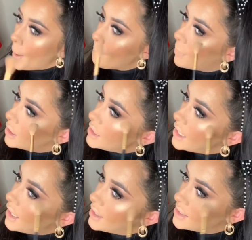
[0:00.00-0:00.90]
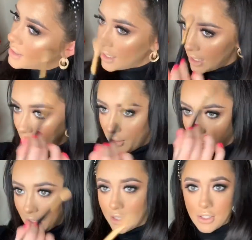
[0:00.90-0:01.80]
But yeah, see, I, I
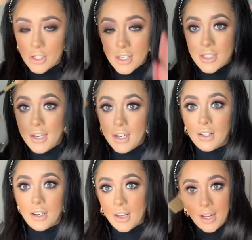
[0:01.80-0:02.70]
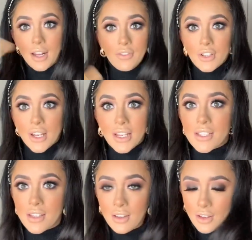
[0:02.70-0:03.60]
could literally sit here and highlight for days.
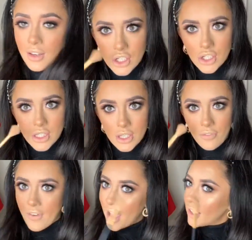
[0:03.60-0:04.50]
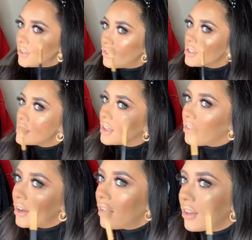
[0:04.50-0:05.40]
Like, just the fact of just sitting
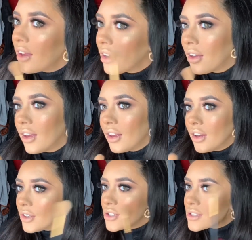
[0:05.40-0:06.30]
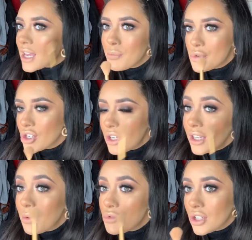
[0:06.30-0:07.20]
there and like, just keep doing it and
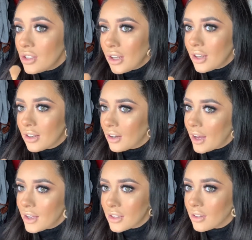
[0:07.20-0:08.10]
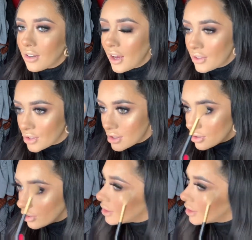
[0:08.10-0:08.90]
keep doing it. Like, I could, I could do this all